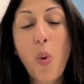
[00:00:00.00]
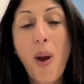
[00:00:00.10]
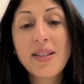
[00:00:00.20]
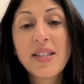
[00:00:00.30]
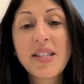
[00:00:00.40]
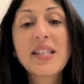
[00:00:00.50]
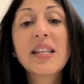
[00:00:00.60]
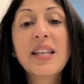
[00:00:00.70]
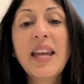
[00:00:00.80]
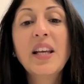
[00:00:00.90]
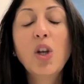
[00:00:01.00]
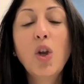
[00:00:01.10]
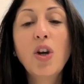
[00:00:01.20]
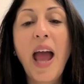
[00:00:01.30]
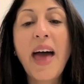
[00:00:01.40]
Quest to take a
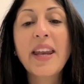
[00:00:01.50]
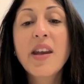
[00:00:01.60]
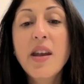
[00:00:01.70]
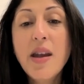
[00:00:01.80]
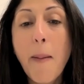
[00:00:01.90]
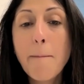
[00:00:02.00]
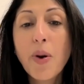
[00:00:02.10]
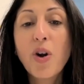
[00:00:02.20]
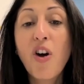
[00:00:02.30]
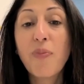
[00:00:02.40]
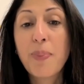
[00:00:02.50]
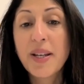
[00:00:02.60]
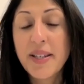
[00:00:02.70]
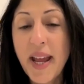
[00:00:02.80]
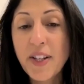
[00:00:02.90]
look at a number of
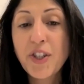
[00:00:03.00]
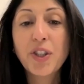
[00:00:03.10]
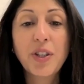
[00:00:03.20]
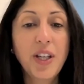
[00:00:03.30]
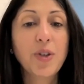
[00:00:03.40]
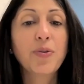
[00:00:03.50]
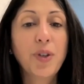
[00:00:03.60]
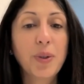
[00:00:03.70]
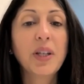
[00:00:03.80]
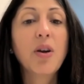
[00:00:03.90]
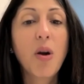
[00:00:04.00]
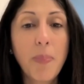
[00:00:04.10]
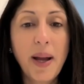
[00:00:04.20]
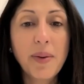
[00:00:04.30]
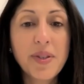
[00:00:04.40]
potential interfering
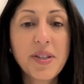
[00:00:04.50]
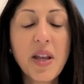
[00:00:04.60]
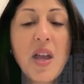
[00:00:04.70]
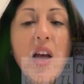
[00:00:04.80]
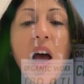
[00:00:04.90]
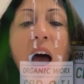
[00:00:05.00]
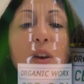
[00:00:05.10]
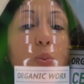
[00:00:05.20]
compounds. And